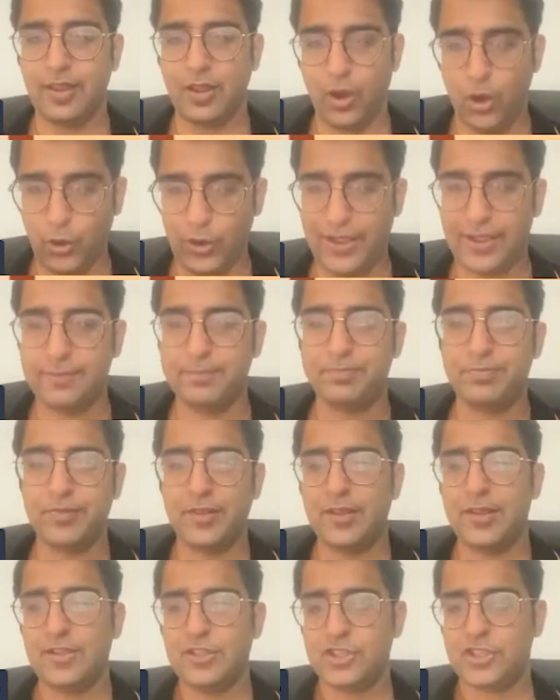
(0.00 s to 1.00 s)
Okay,
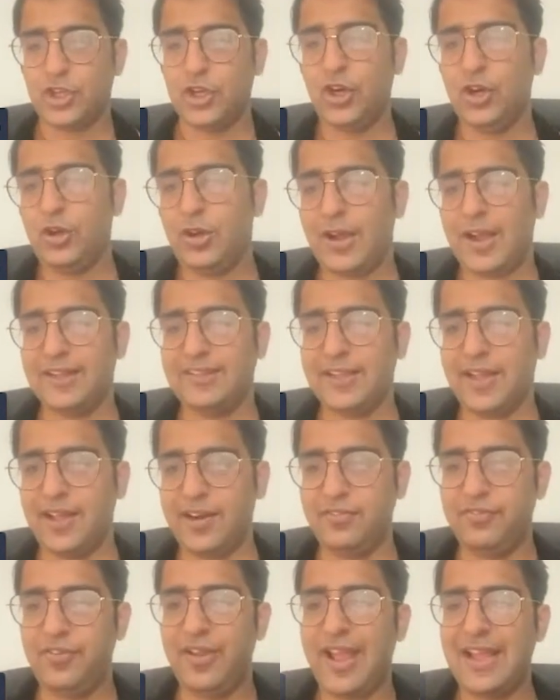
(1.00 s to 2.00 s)
so
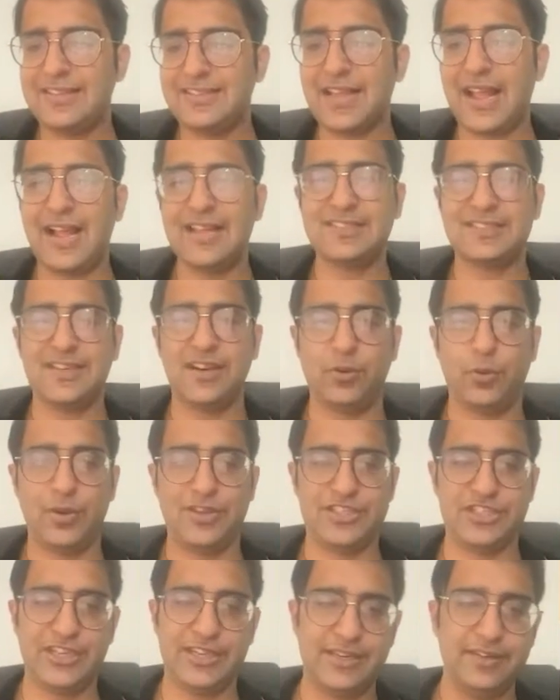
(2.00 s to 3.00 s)
Atharv has asked a
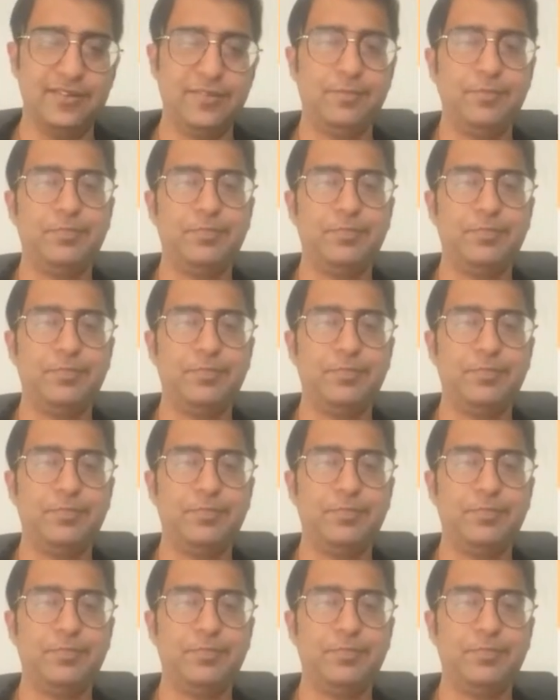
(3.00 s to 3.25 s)
question.